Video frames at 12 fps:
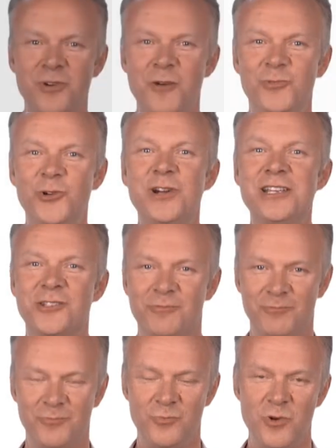Pop quiz.
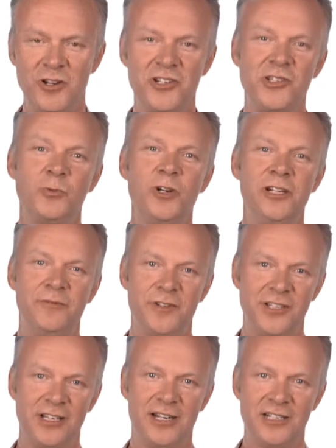What does the word
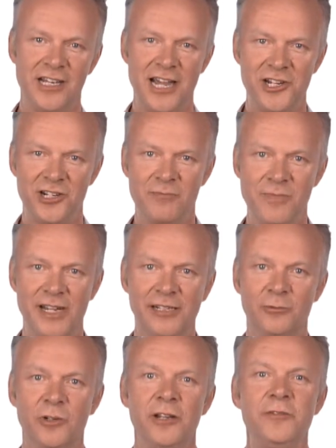facilitation
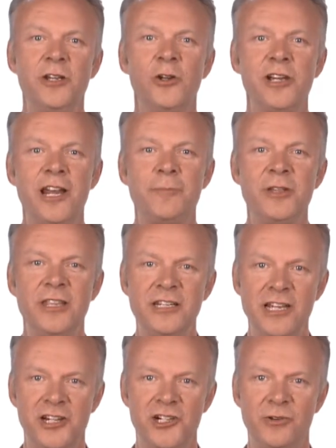mean? Well, if you look it up in the
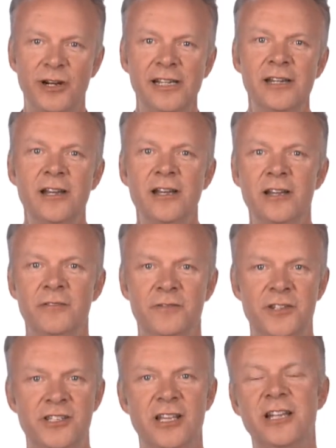dictionary,
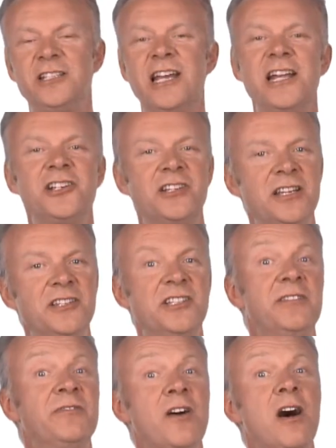facilitation is
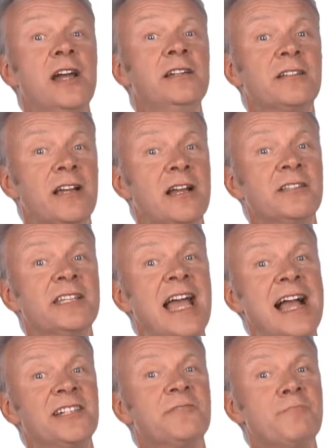defined as the
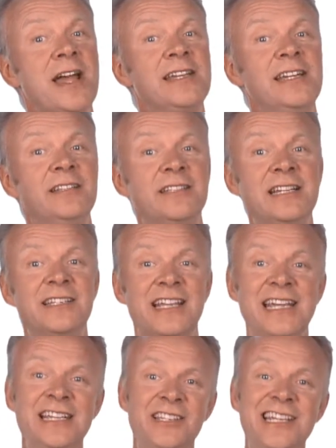act of making things
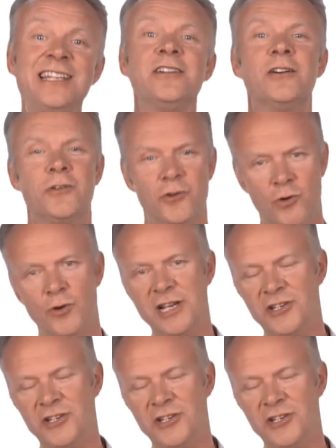easy or